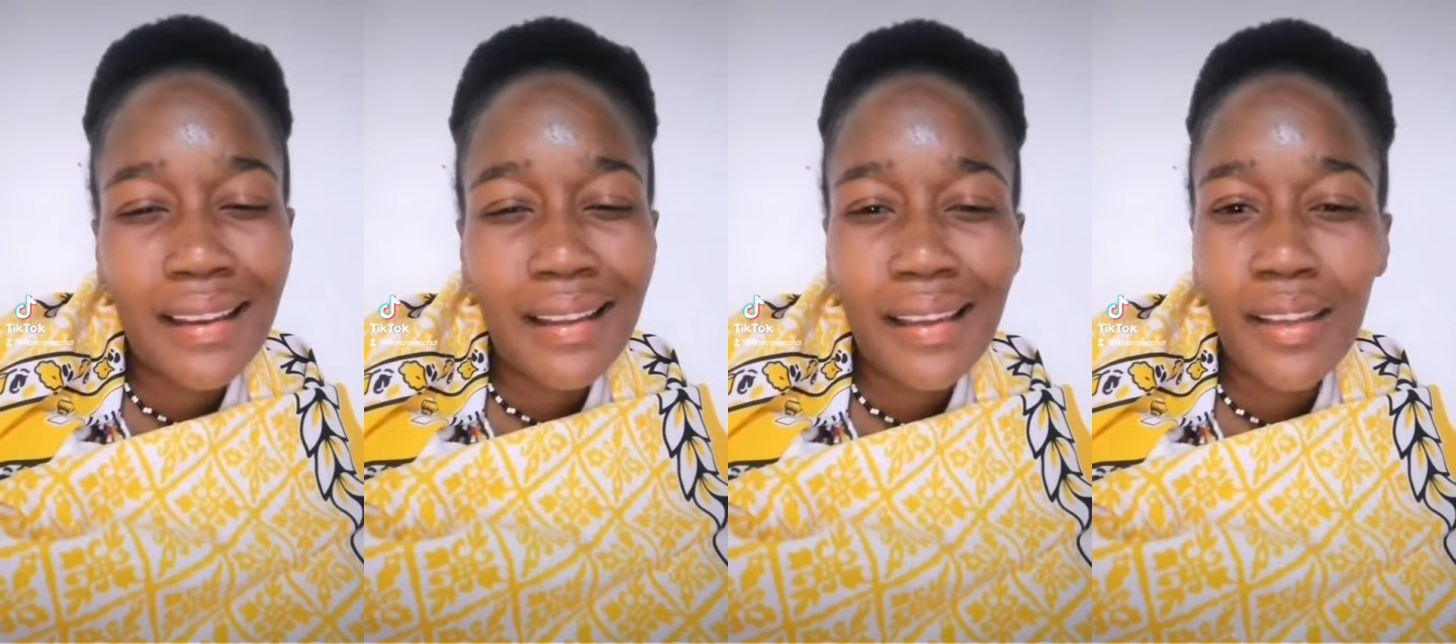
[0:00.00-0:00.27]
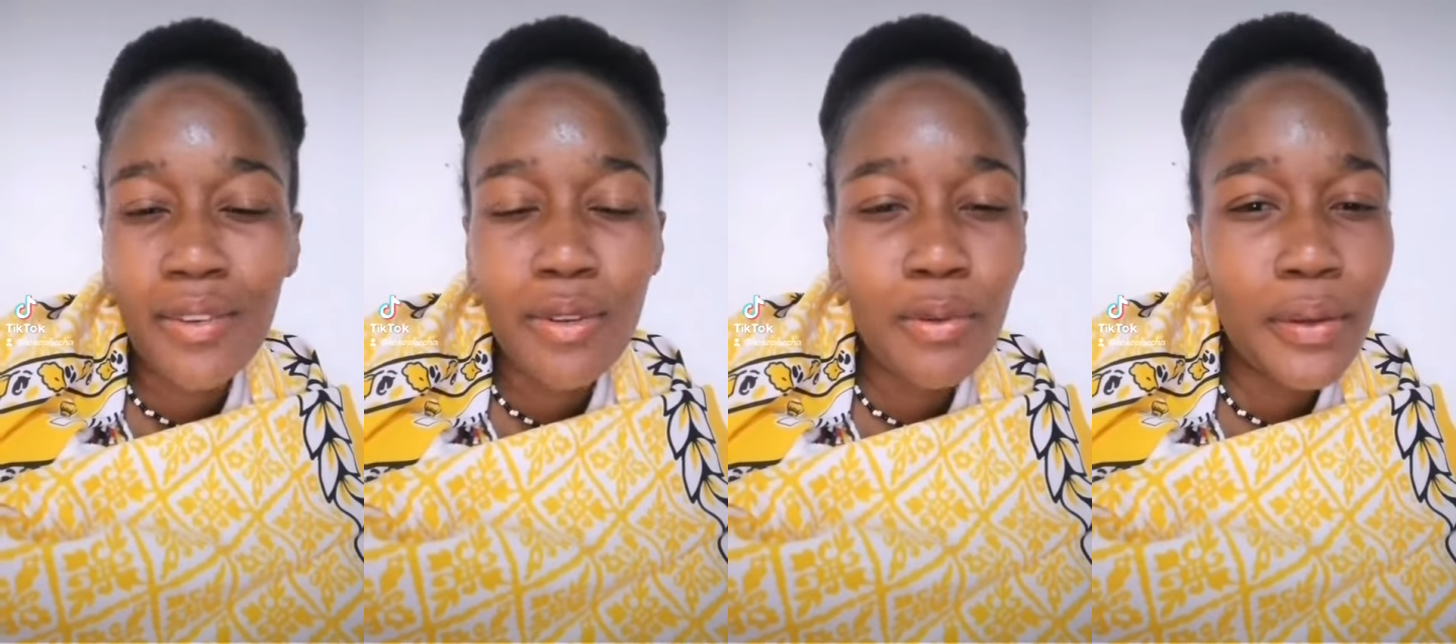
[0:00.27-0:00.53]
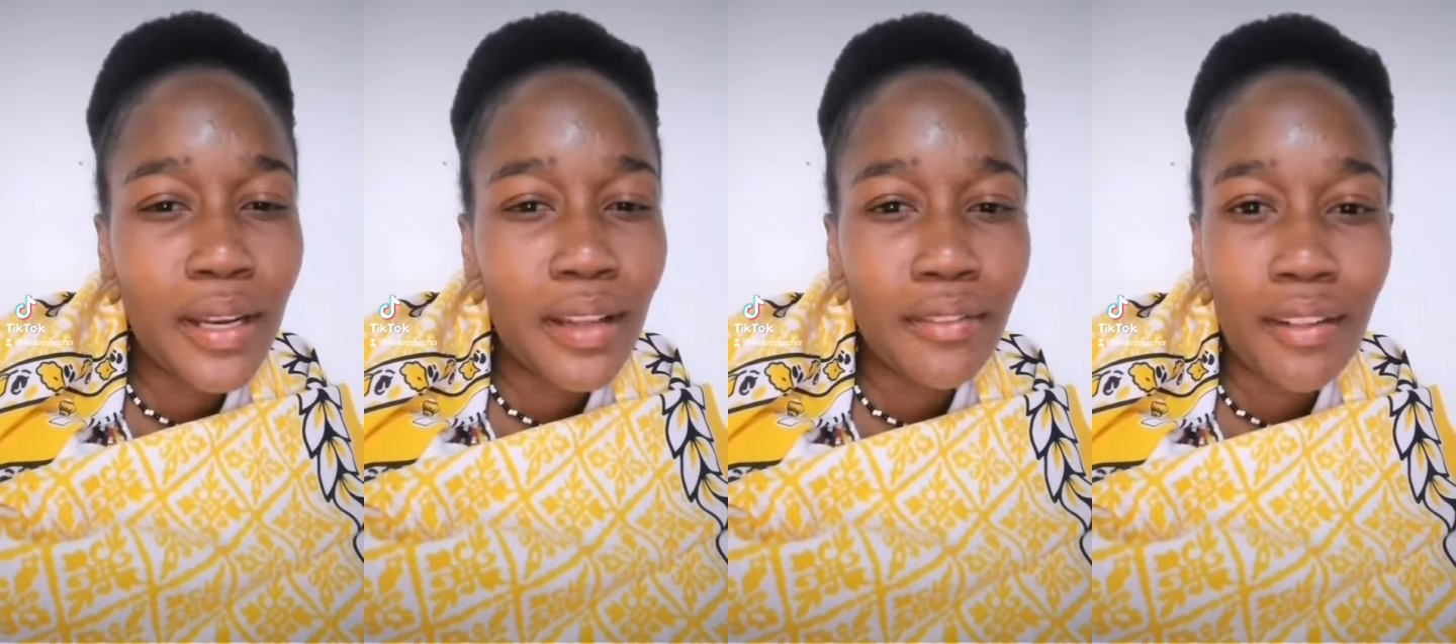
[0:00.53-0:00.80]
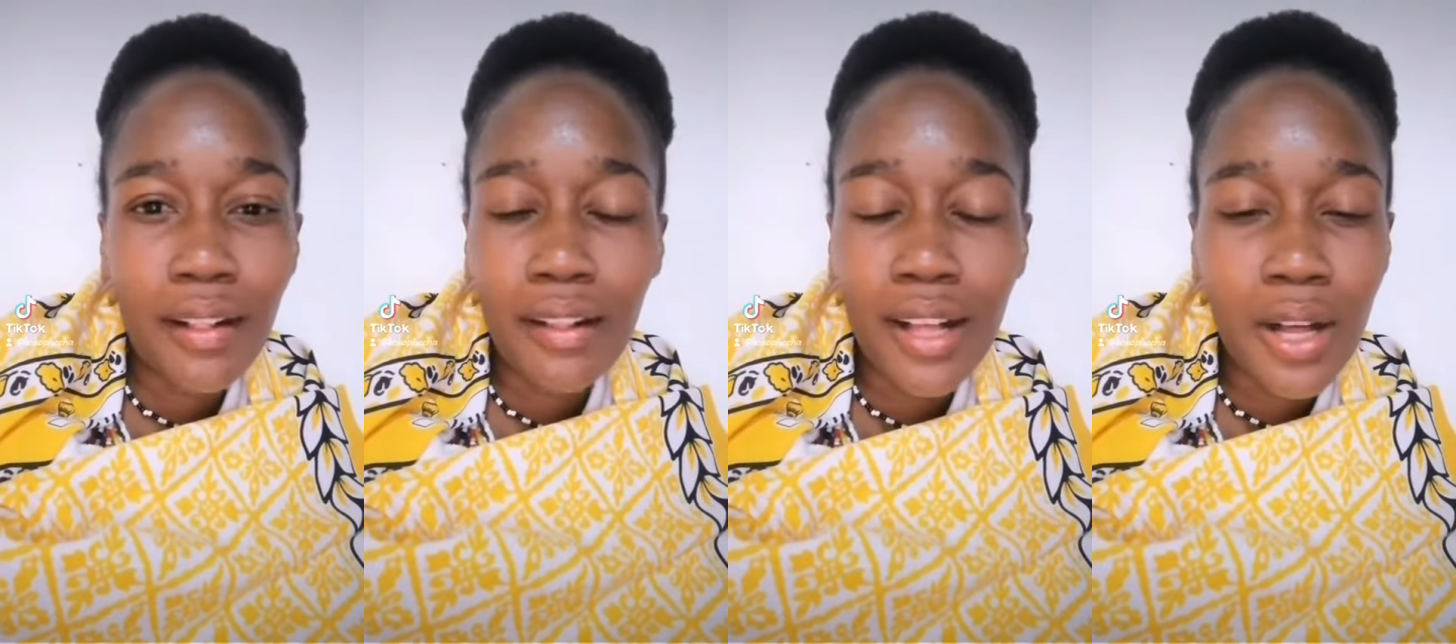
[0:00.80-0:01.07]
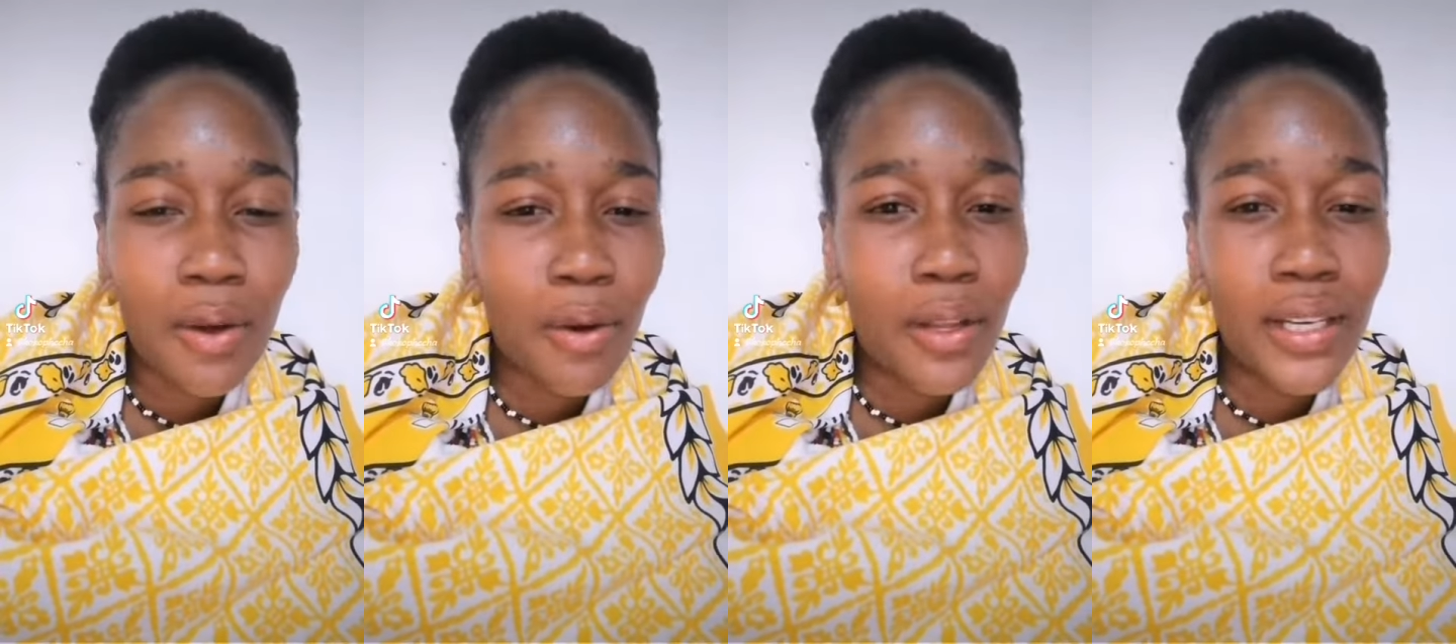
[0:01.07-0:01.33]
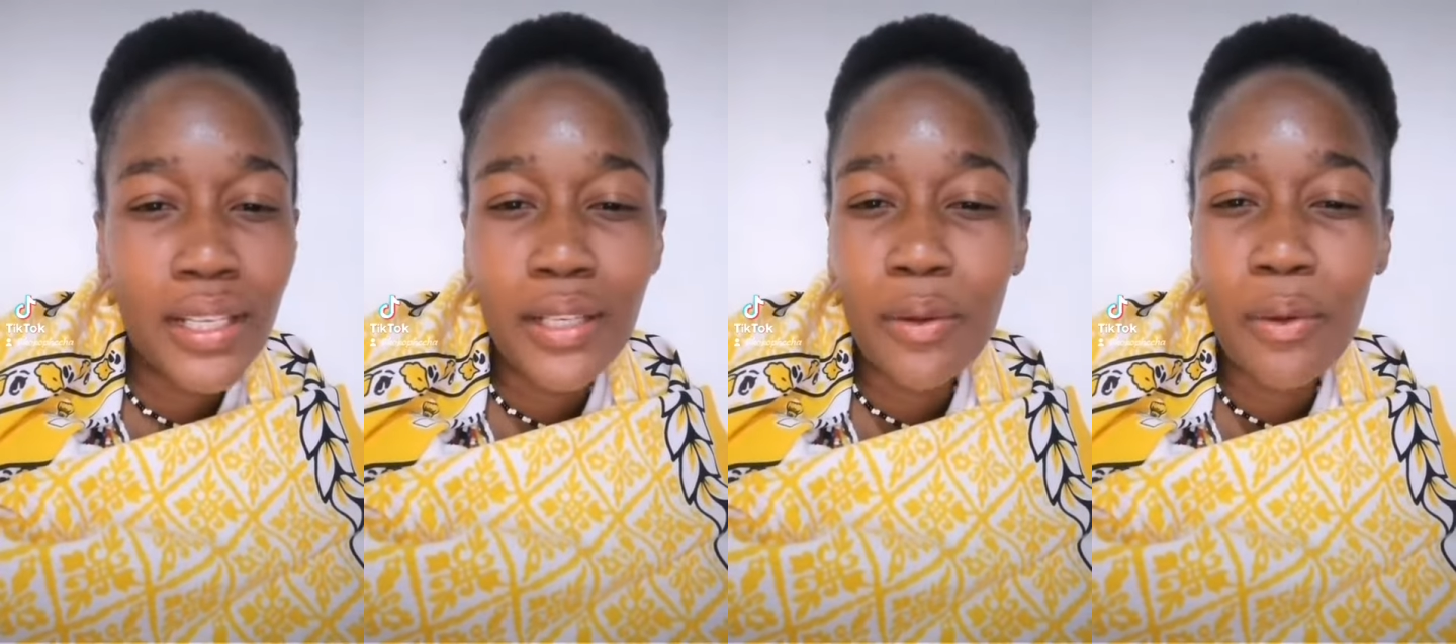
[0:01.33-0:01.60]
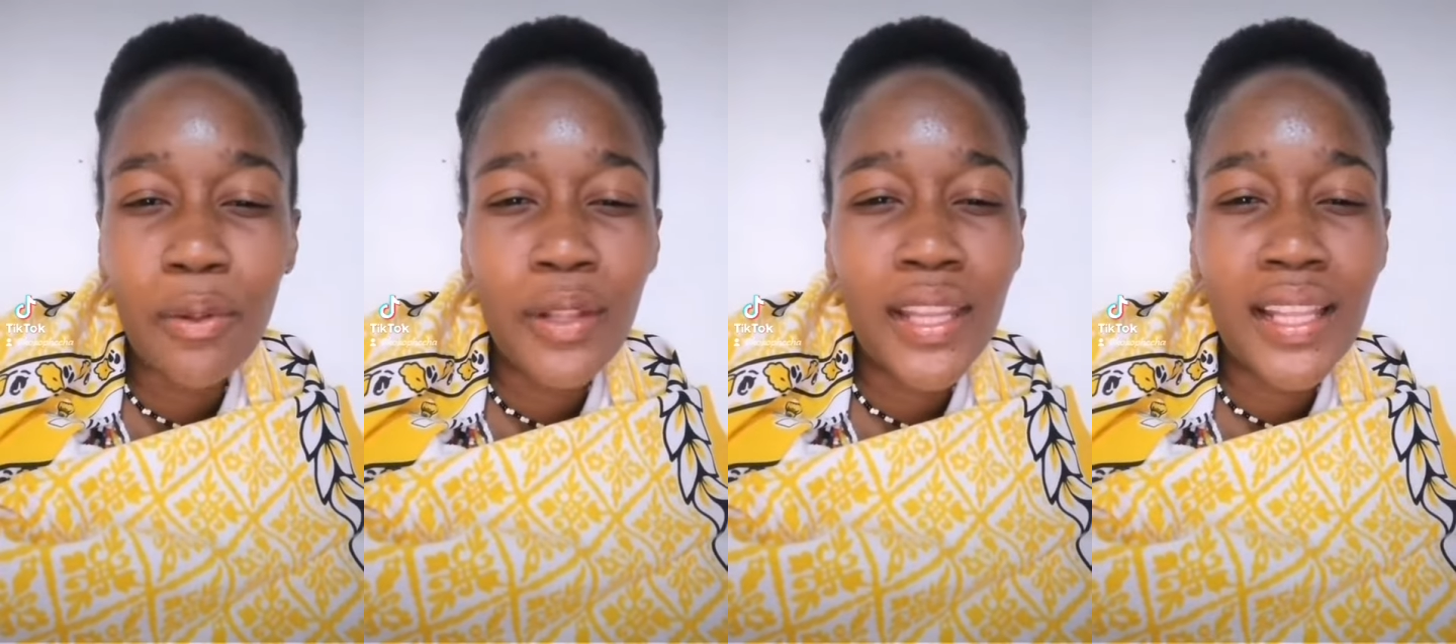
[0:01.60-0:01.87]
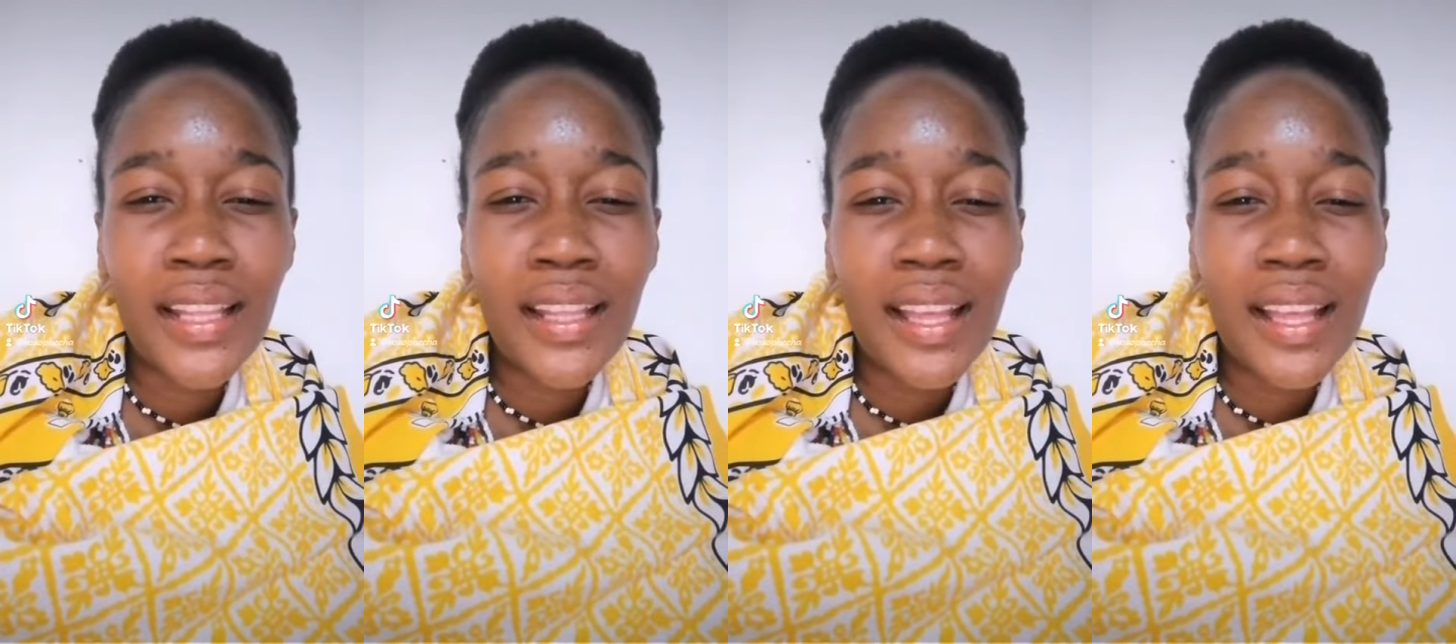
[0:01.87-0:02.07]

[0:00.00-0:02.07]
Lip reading: I know we love alcohol and all the